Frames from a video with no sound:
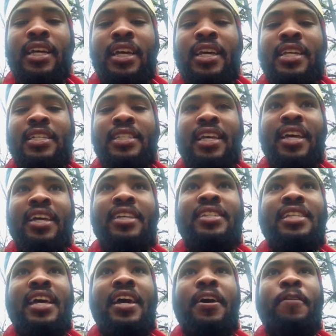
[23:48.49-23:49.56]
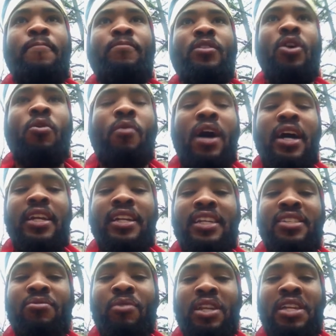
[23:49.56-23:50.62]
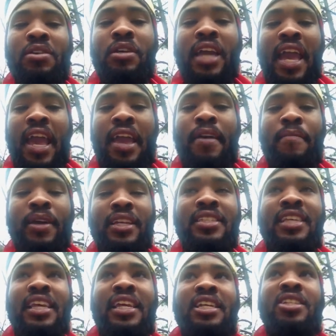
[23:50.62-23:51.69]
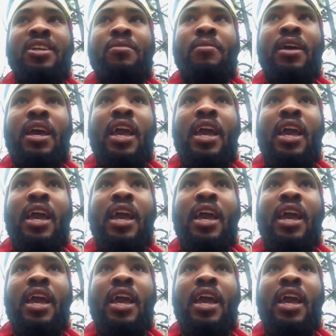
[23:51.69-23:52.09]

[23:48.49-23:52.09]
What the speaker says: He says that Herodotus, when he came into Egypt,